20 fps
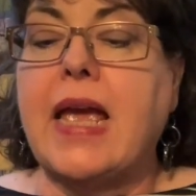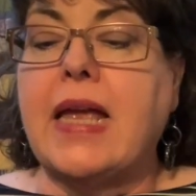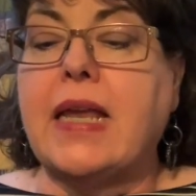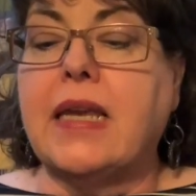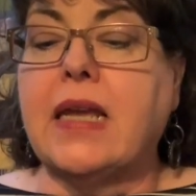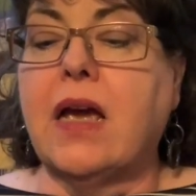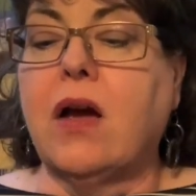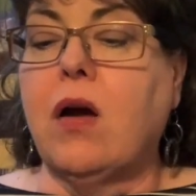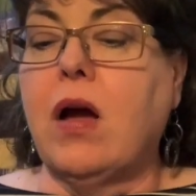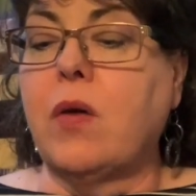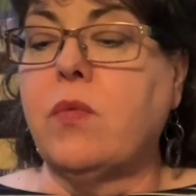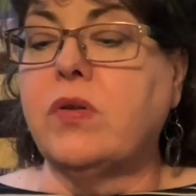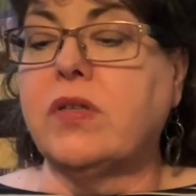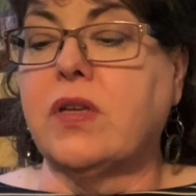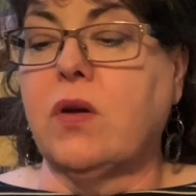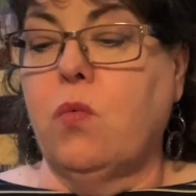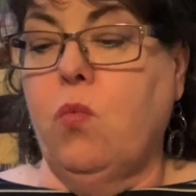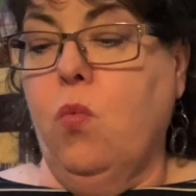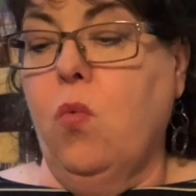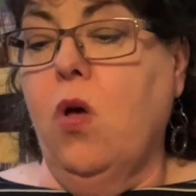Now, I was
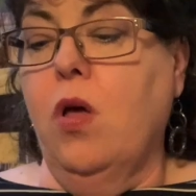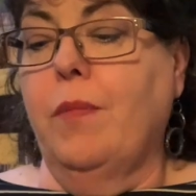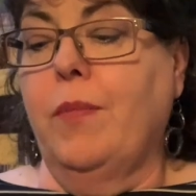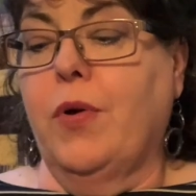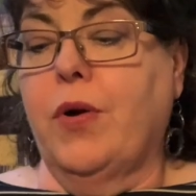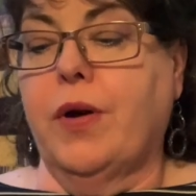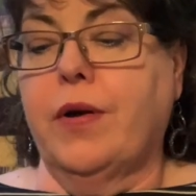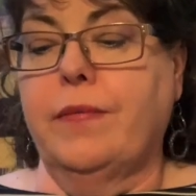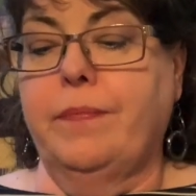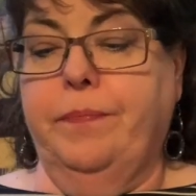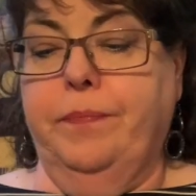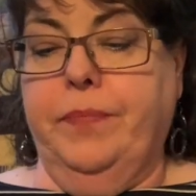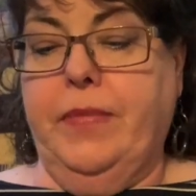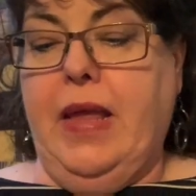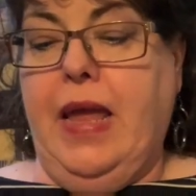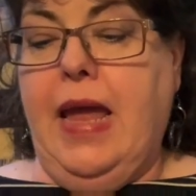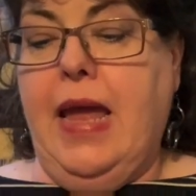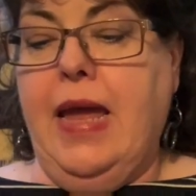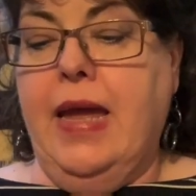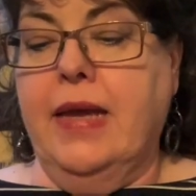at Walmart,
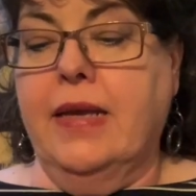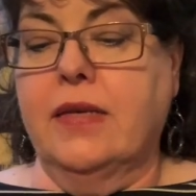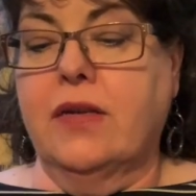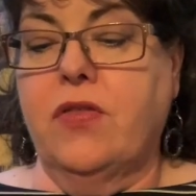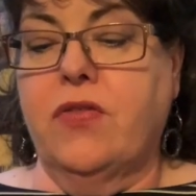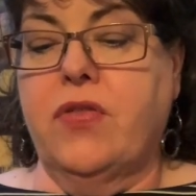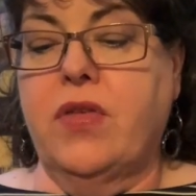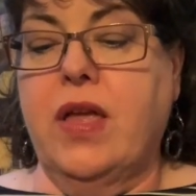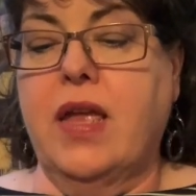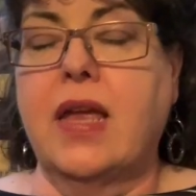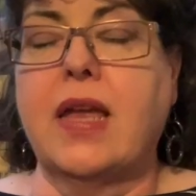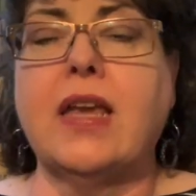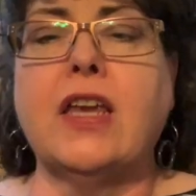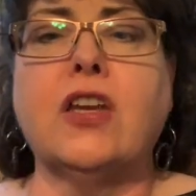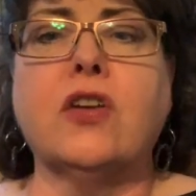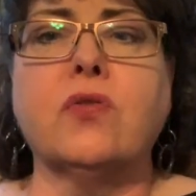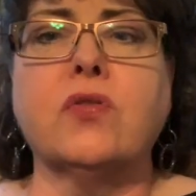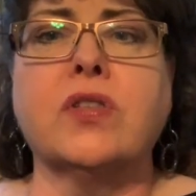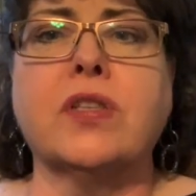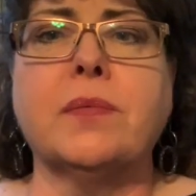and they, you
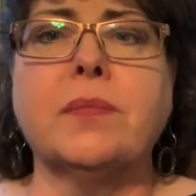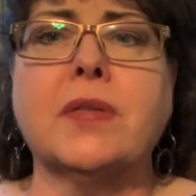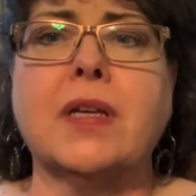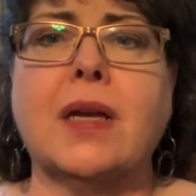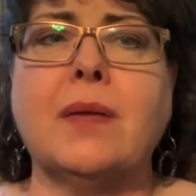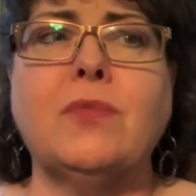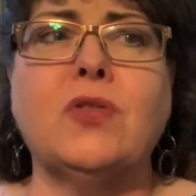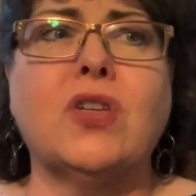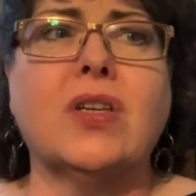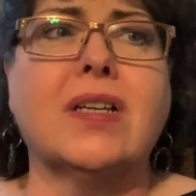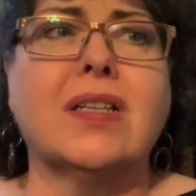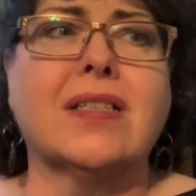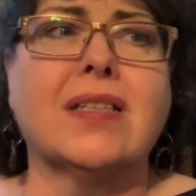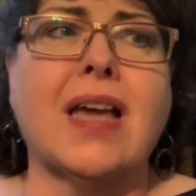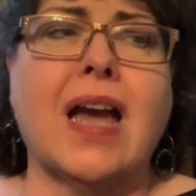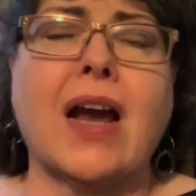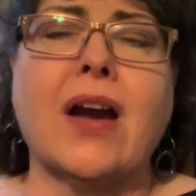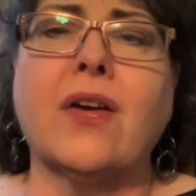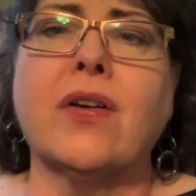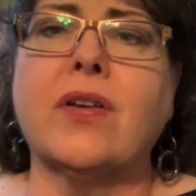know, sometimes you get
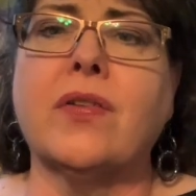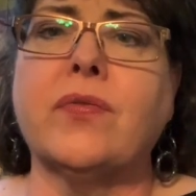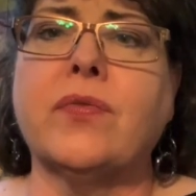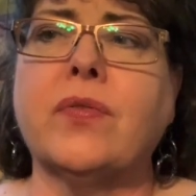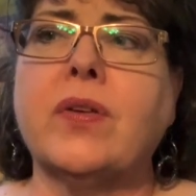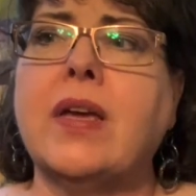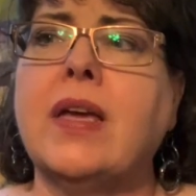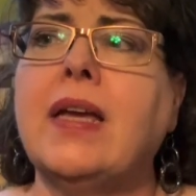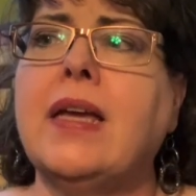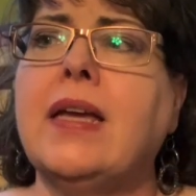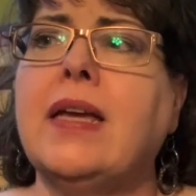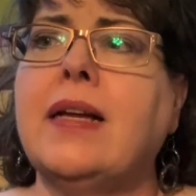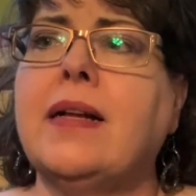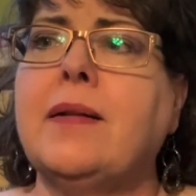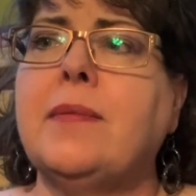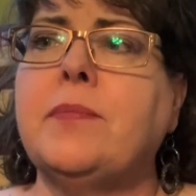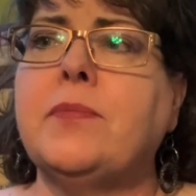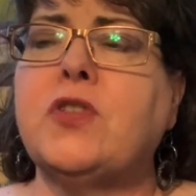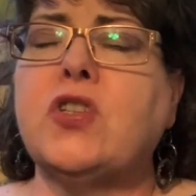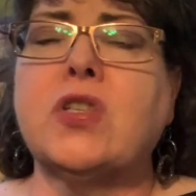tired of
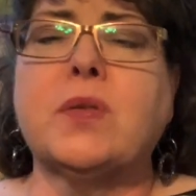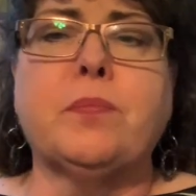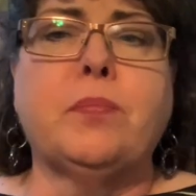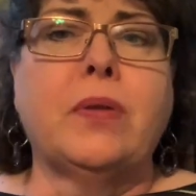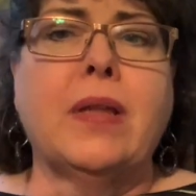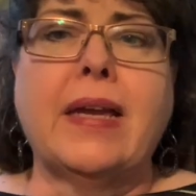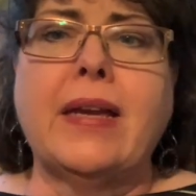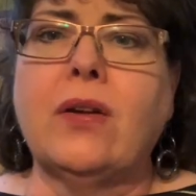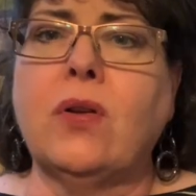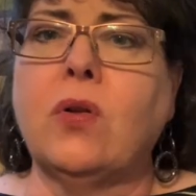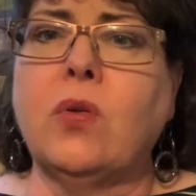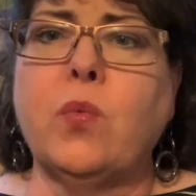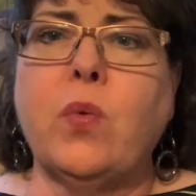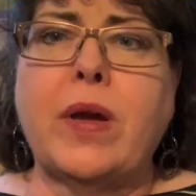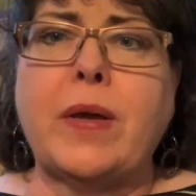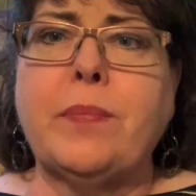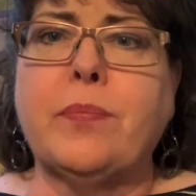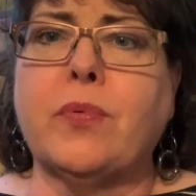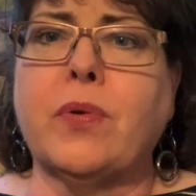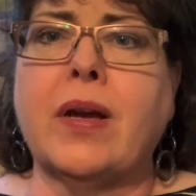just plain old
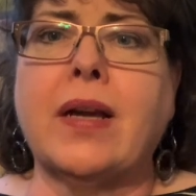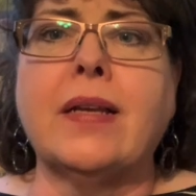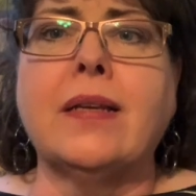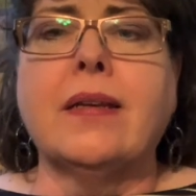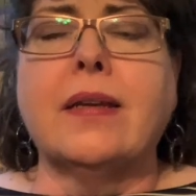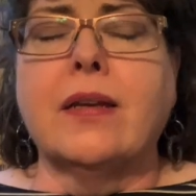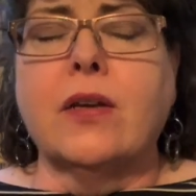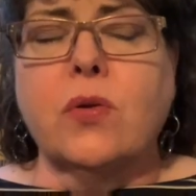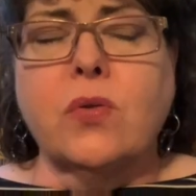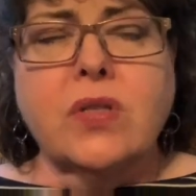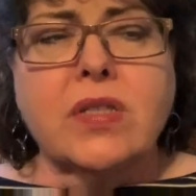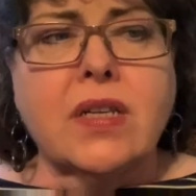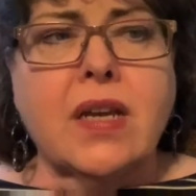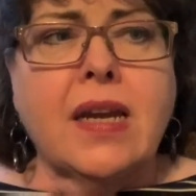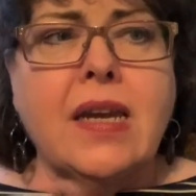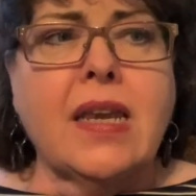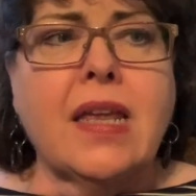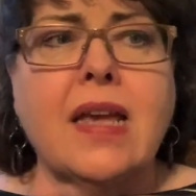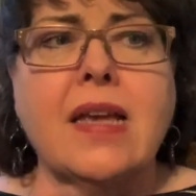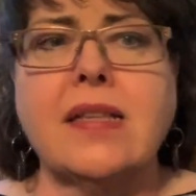white bread. You know, it's
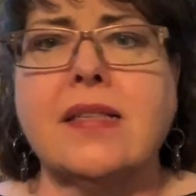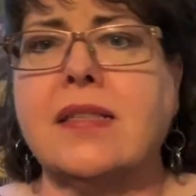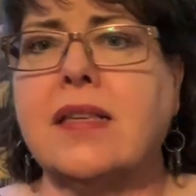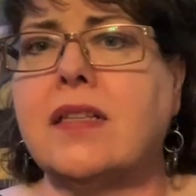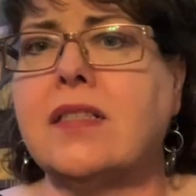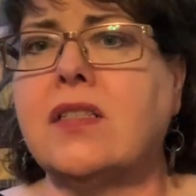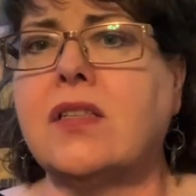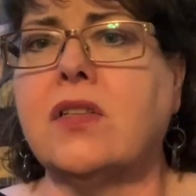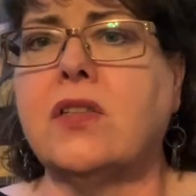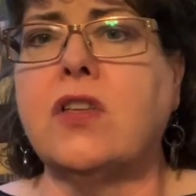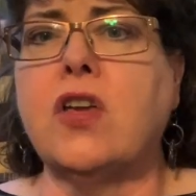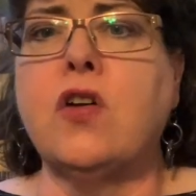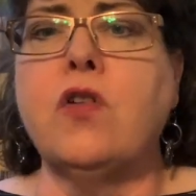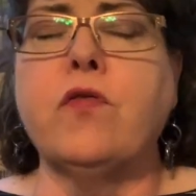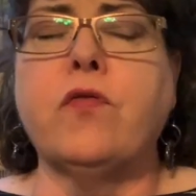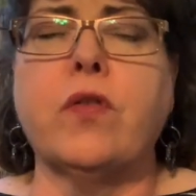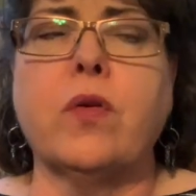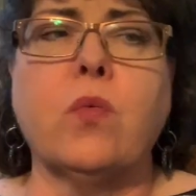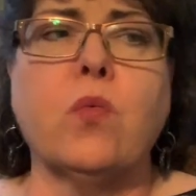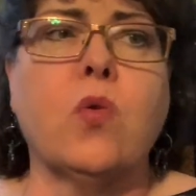98 cents a
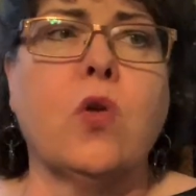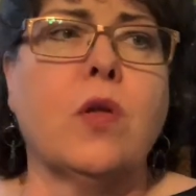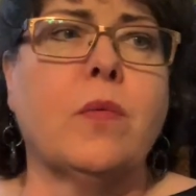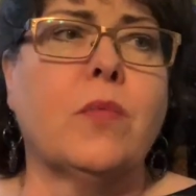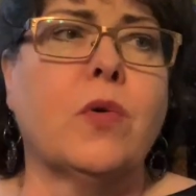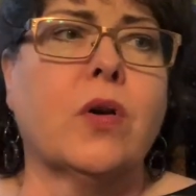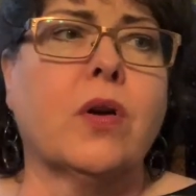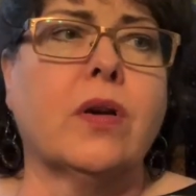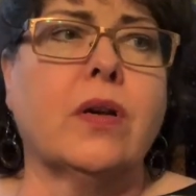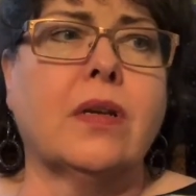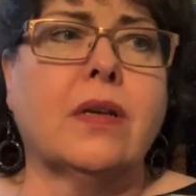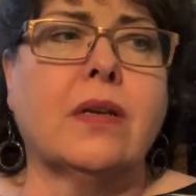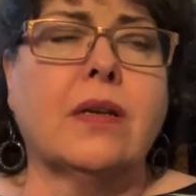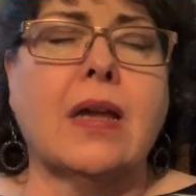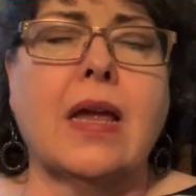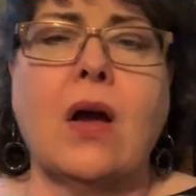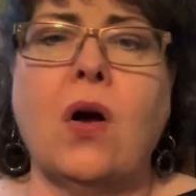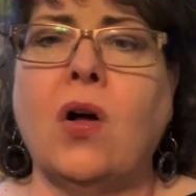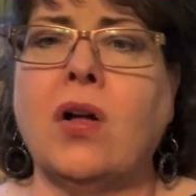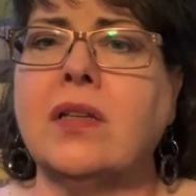loaf at Walmart and
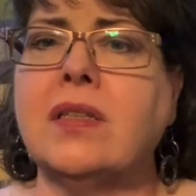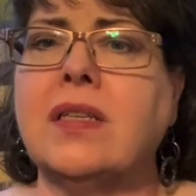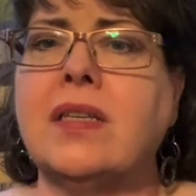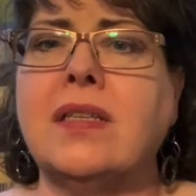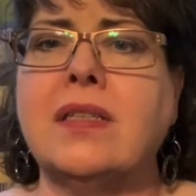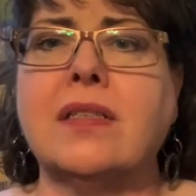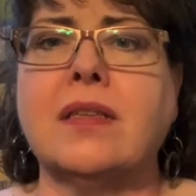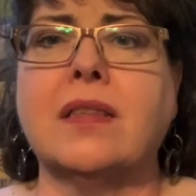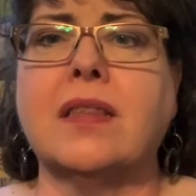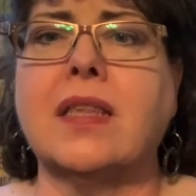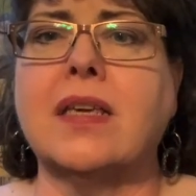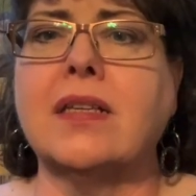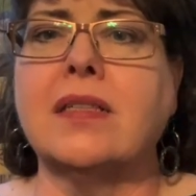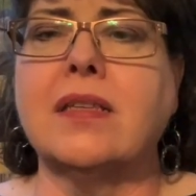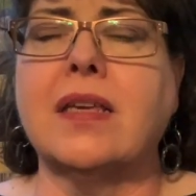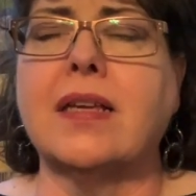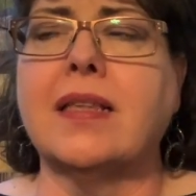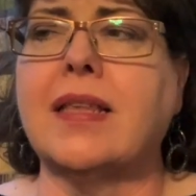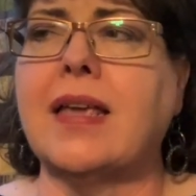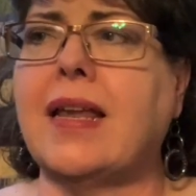Aldi's and things
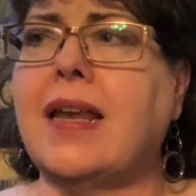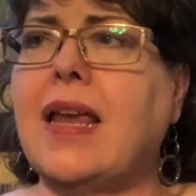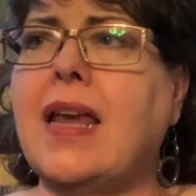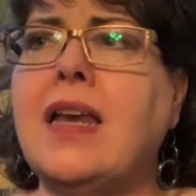like that.